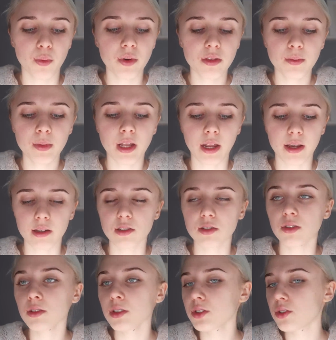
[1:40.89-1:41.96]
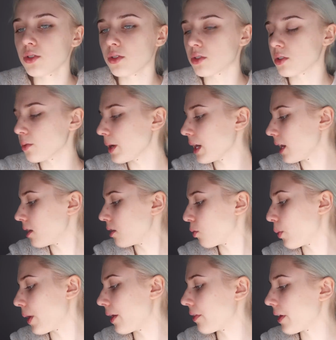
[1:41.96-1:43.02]
With me, like as long as you do it in a
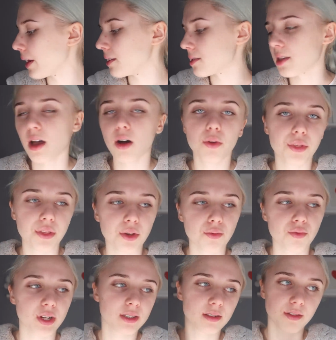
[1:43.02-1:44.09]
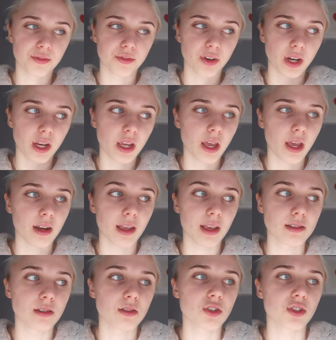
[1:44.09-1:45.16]
way that is healthy, risk-free and
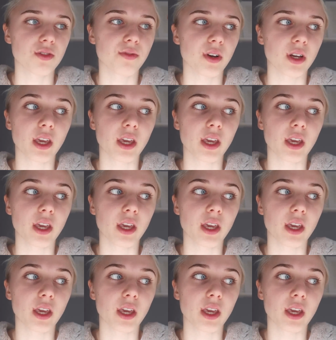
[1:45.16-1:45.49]
isn't just